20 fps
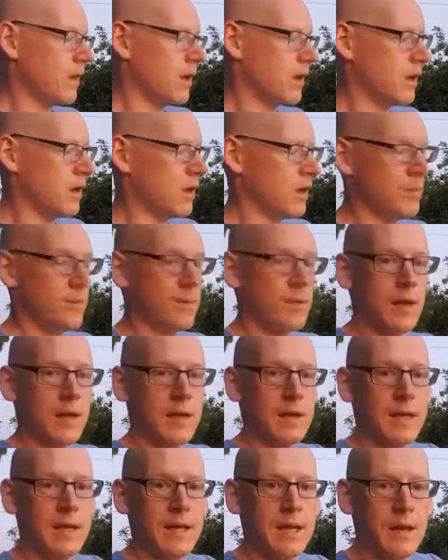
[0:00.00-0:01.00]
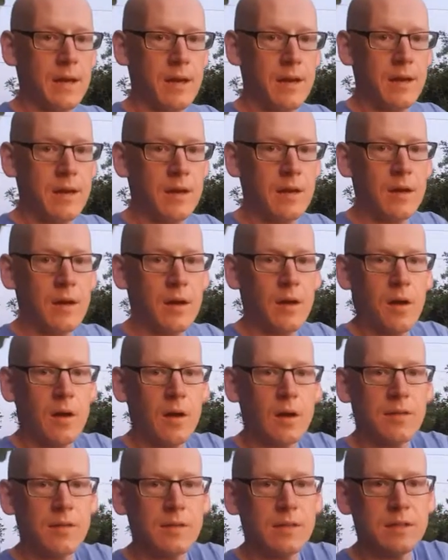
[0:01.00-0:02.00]
And here,
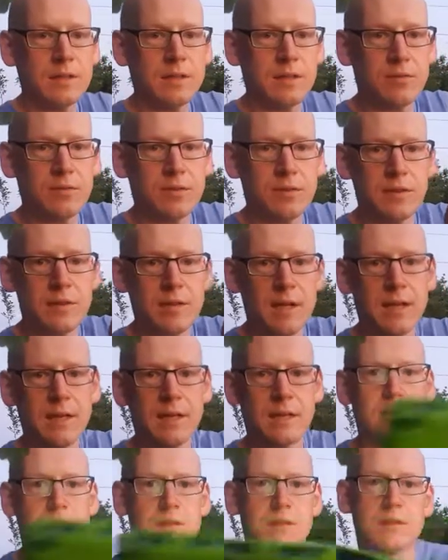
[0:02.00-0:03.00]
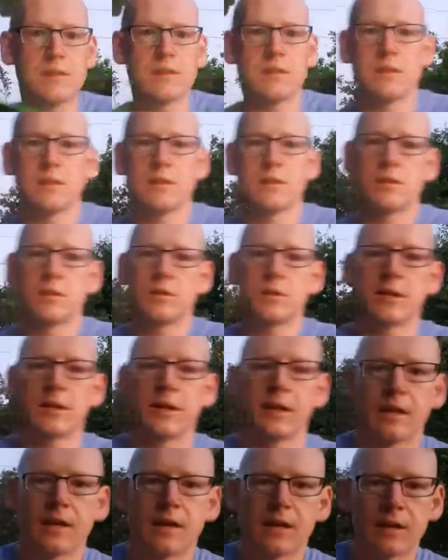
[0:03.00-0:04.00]
all of these different tiles. Try
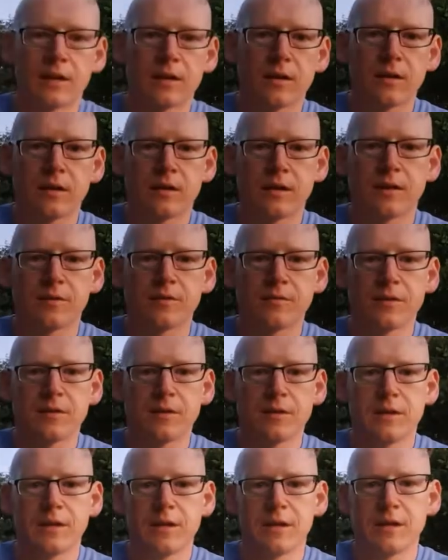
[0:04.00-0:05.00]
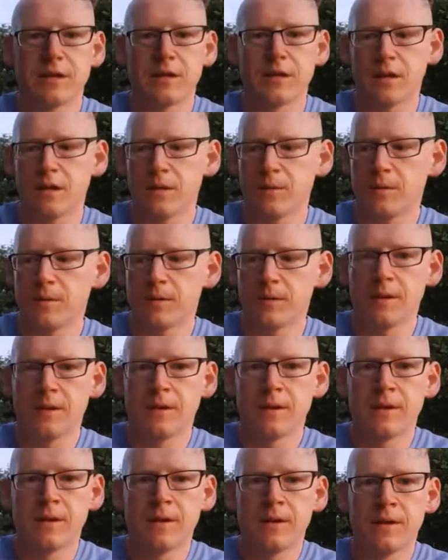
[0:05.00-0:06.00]
and get an angle on that for you. There you go.
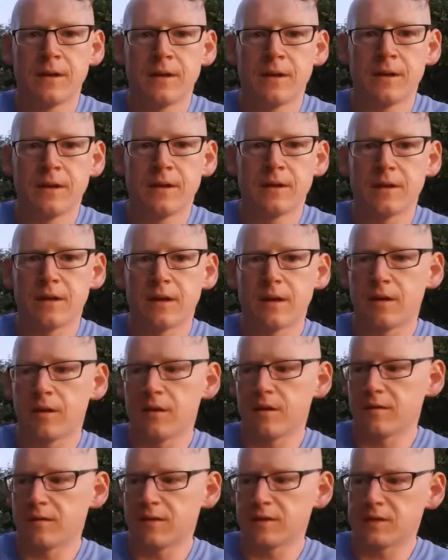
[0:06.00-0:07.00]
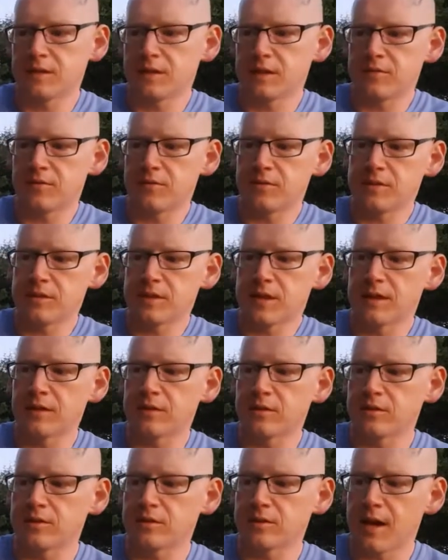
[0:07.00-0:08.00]
Yeah, all of these different
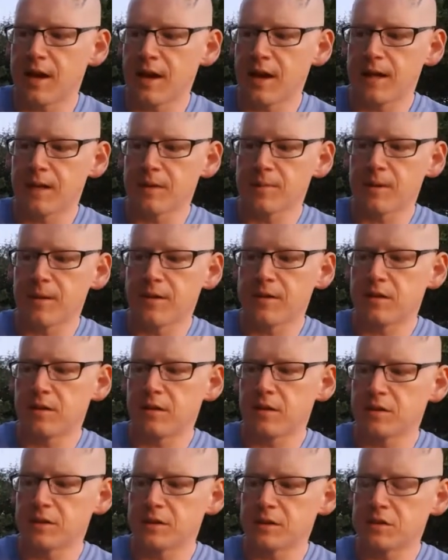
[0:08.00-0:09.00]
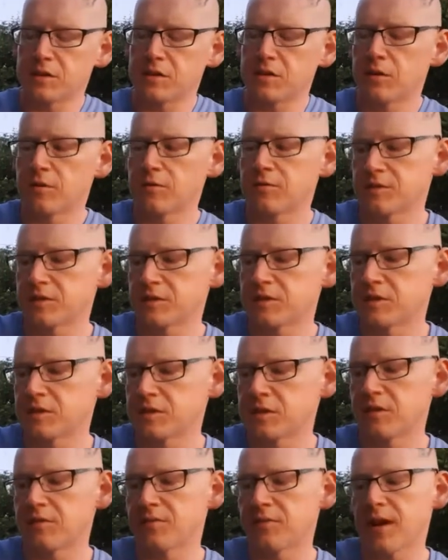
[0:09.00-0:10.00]
tiles are the methodologies. So for
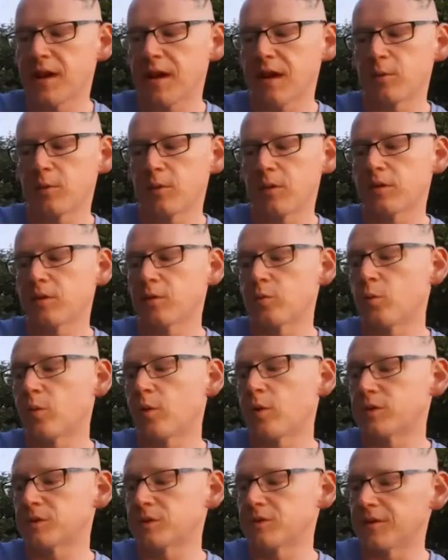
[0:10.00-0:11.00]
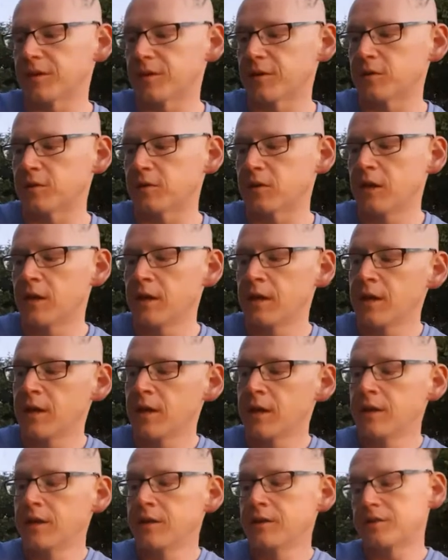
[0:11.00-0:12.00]
instance, if I want the water vole
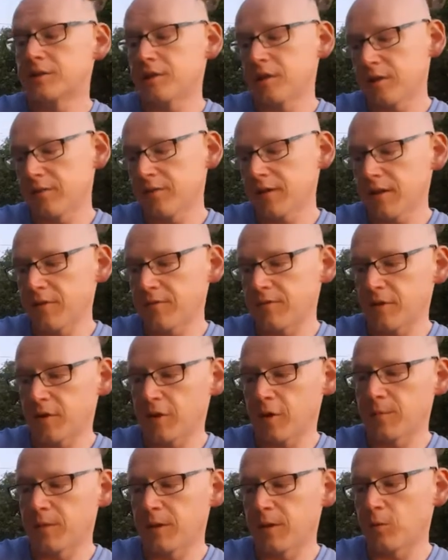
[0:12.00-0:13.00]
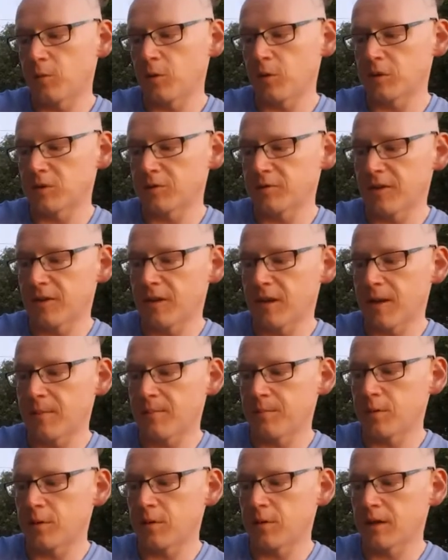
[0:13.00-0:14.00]
survey form and the water vole
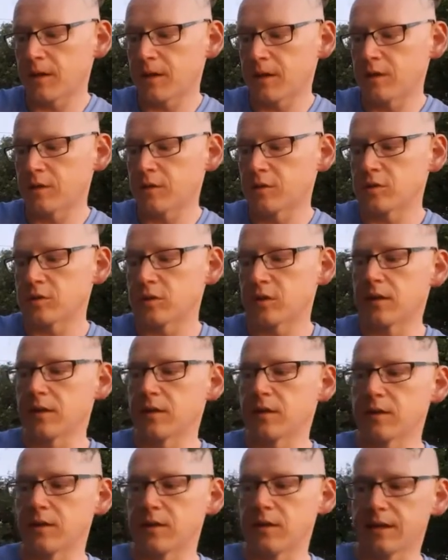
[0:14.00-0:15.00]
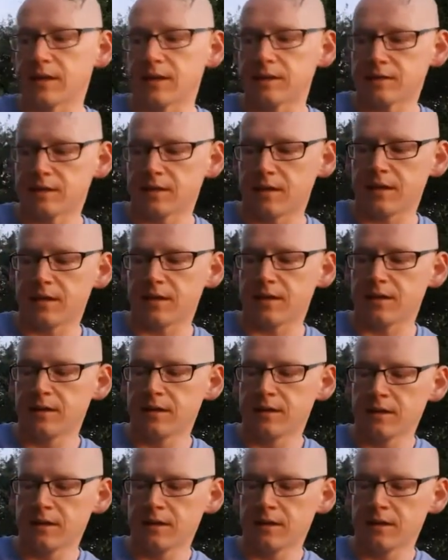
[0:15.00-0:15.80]
handbook, I can just click on the links there